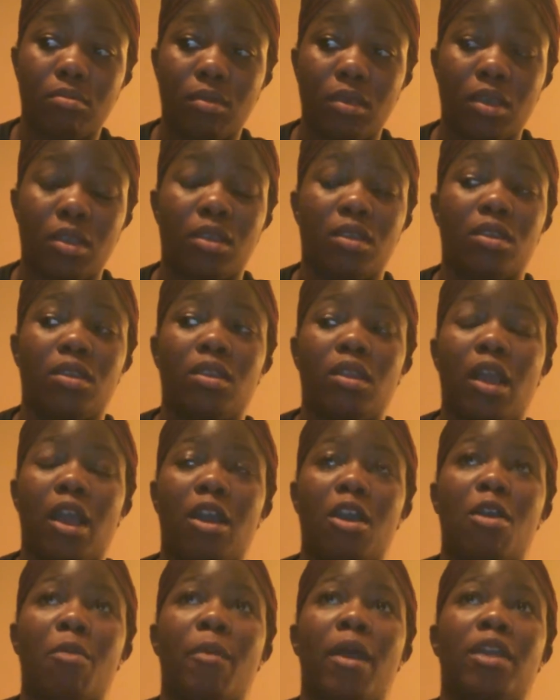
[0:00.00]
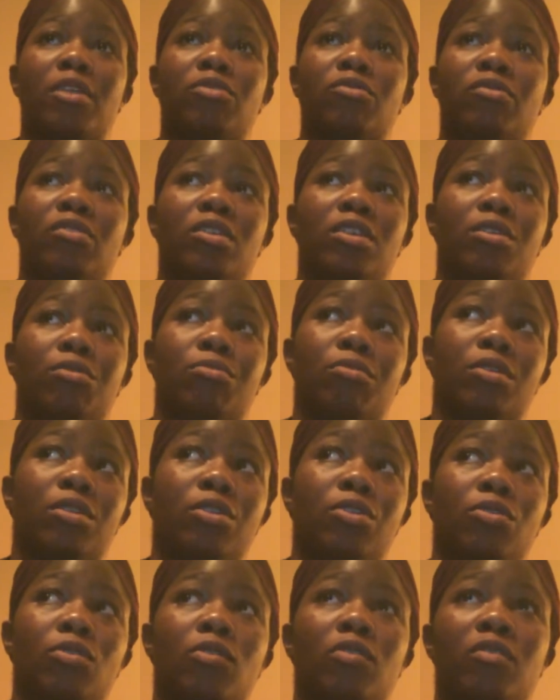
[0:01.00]
in it. I used to get
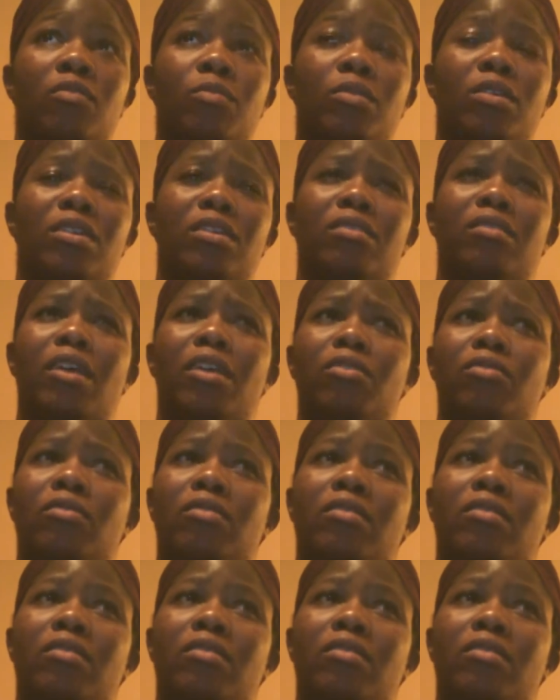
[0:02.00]
ridiculed because I used